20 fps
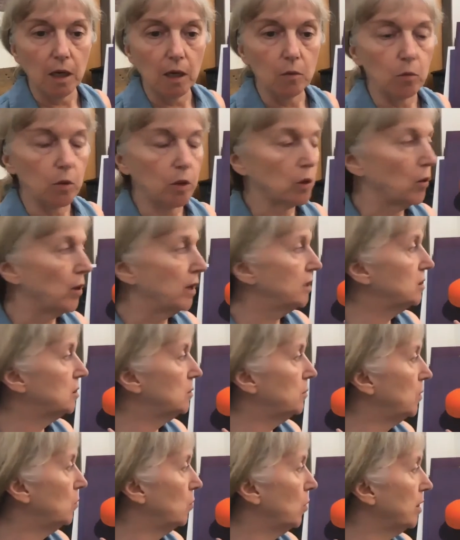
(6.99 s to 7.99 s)
We're going to
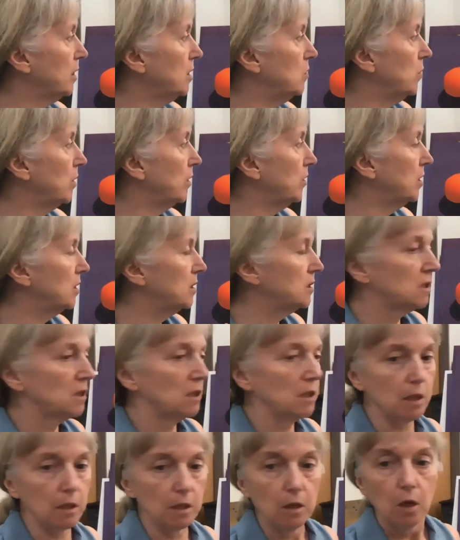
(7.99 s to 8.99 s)
be working with this in
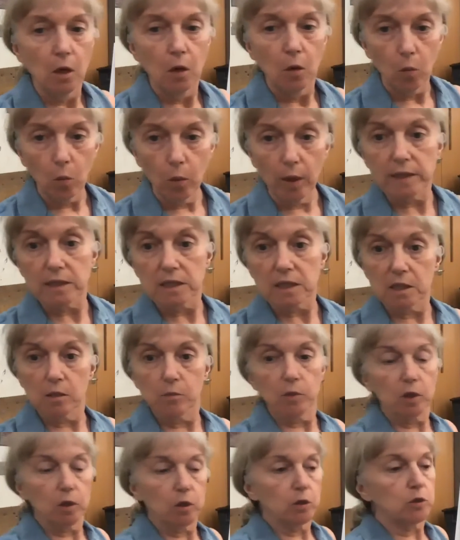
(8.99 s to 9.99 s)
a way
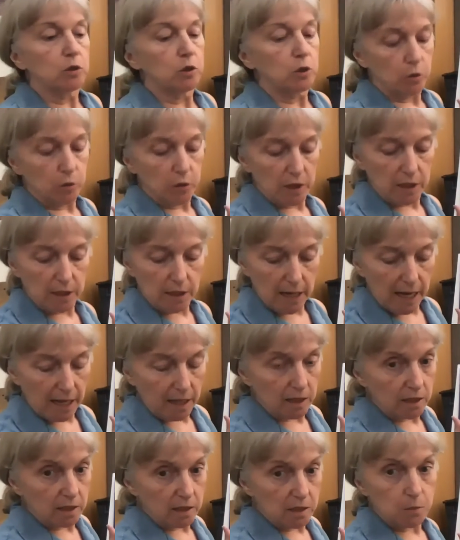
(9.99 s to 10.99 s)
similar to the
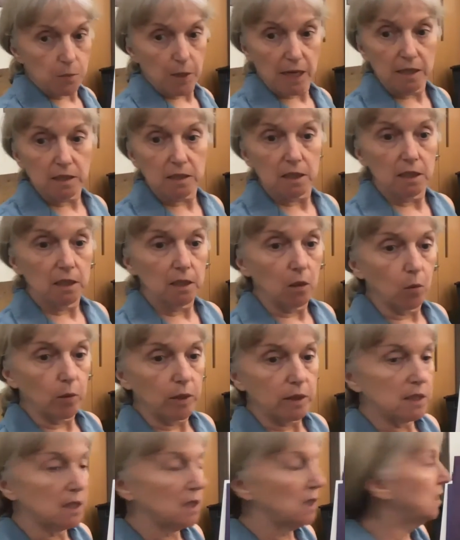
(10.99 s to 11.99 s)
analogous painting that we
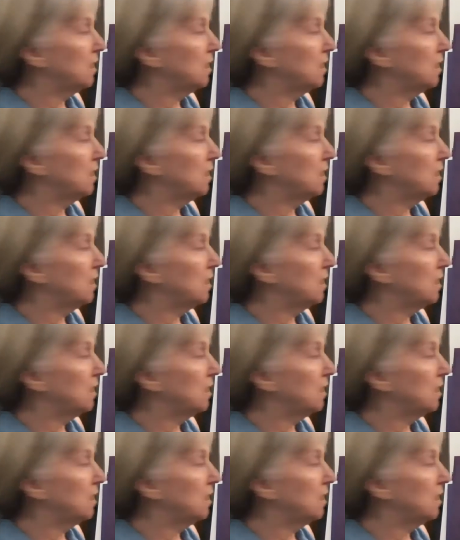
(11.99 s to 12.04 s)
did